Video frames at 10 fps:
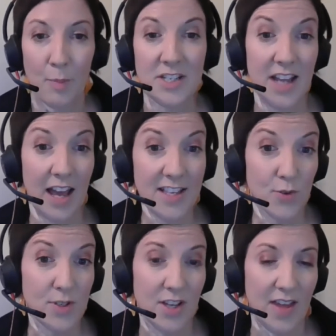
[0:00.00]
But today is
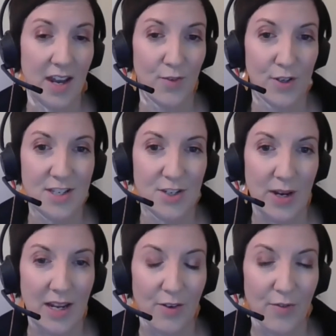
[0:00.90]
also the
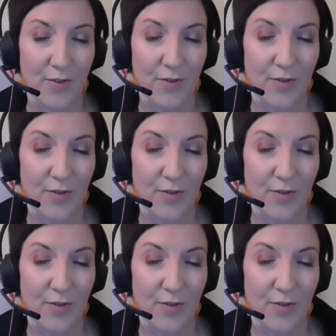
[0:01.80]
anniversary of